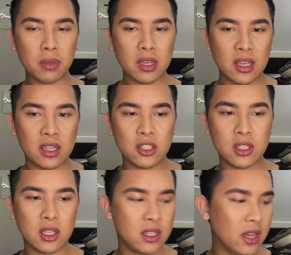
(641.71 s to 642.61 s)
peach
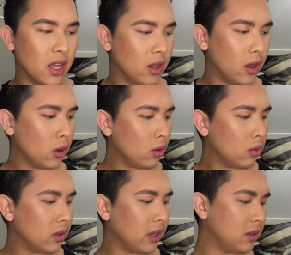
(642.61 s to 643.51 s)
to yellow,
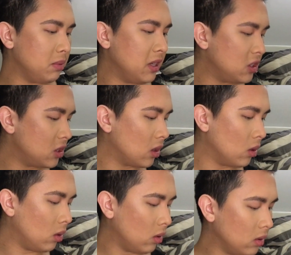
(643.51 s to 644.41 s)
like peach to
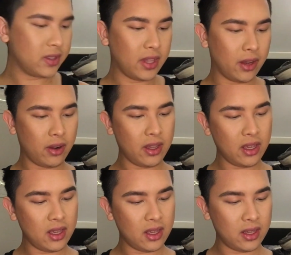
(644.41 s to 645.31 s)
gold. There
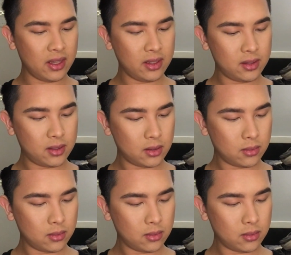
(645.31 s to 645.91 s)
is